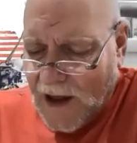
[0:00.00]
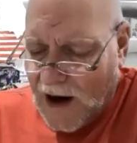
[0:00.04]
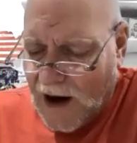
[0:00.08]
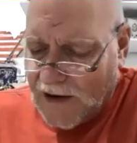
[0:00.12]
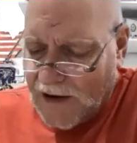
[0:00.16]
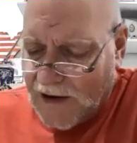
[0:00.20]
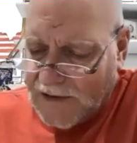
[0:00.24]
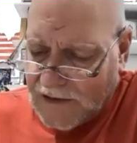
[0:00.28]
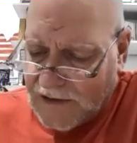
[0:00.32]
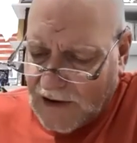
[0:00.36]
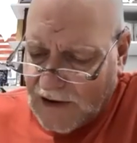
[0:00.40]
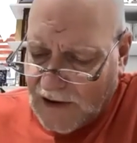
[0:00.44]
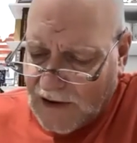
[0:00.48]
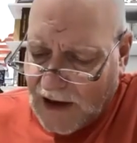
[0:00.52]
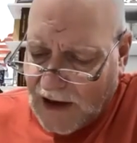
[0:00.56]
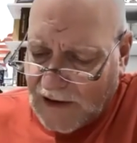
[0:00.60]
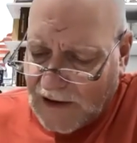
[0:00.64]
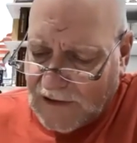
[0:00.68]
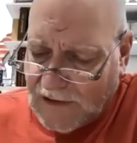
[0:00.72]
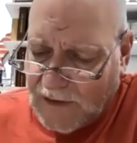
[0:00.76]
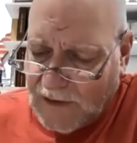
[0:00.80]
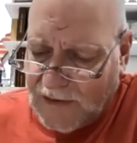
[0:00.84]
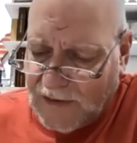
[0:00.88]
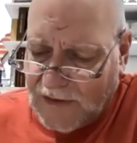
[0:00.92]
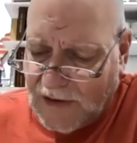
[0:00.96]
us,
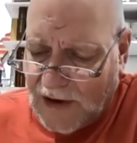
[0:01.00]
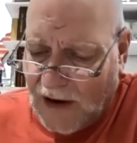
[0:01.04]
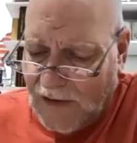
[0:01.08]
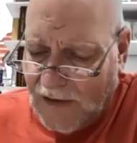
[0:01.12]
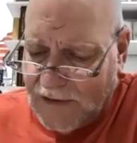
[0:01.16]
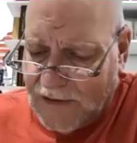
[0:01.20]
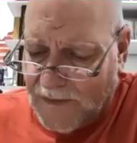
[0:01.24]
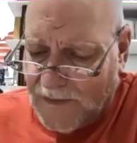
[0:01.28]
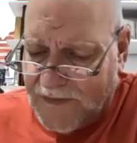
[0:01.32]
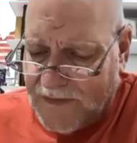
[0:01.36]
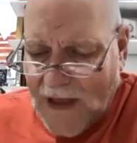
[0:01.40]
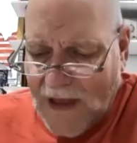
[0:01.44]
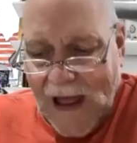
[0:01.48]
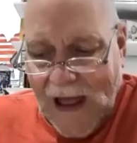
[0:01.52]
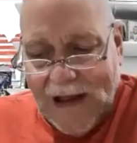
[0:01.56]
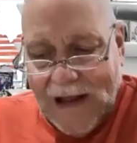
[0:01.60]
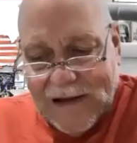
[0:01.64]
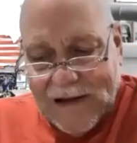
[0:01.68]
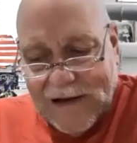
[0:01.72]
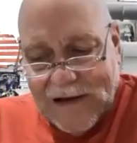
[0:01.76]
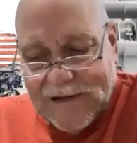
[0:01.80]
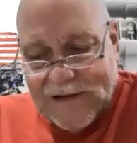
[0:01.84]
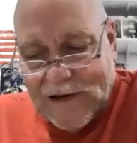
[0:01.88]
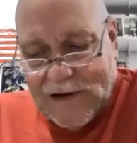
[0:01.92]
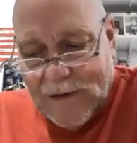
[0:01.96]
against themselves, and
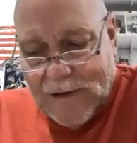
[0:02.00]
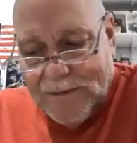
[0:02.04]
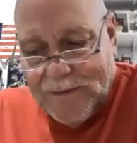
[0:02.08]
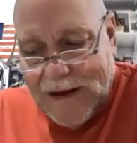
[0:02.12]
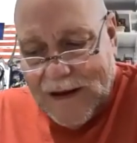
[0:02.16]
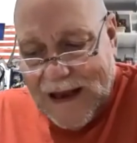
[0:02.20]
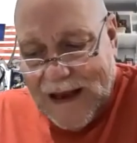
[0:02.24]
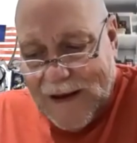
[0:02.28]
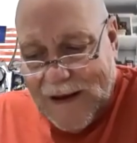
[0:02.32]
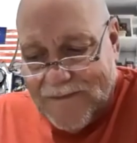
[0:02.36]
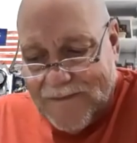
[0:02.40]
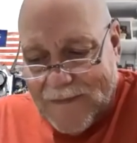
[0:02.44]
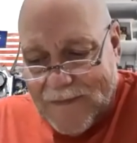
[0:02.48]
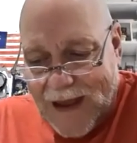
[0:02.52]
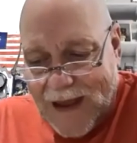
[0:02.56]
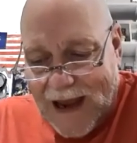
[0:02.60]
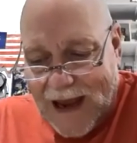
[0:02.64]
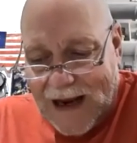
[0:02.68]
lest there be